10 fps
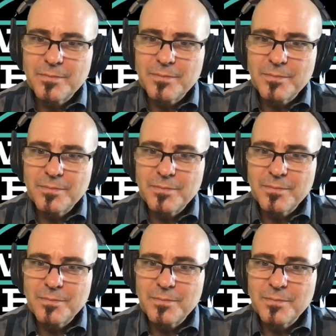
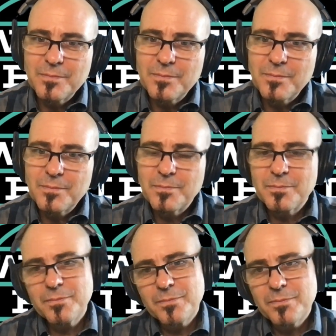
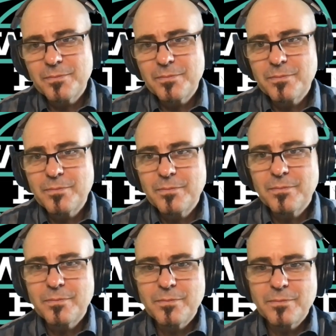
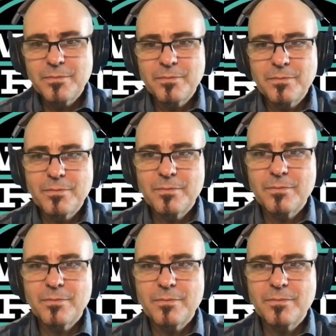
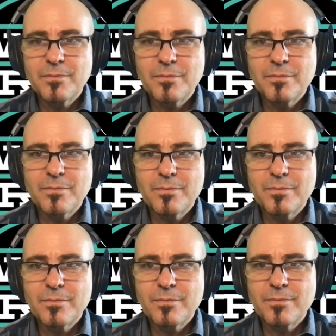
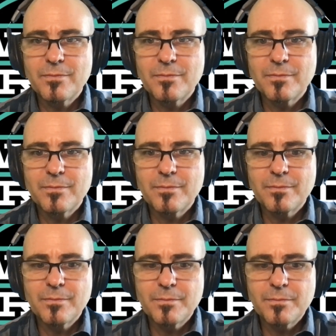
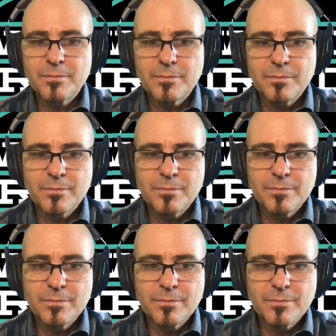
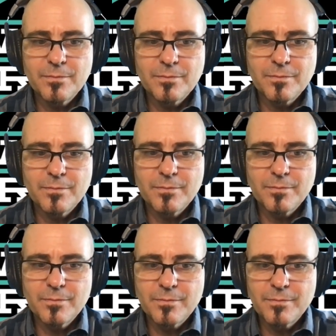
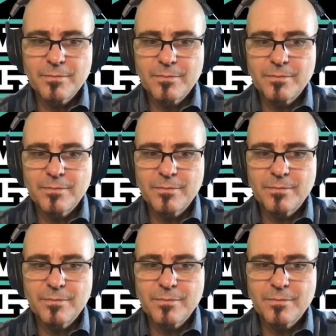[no speech]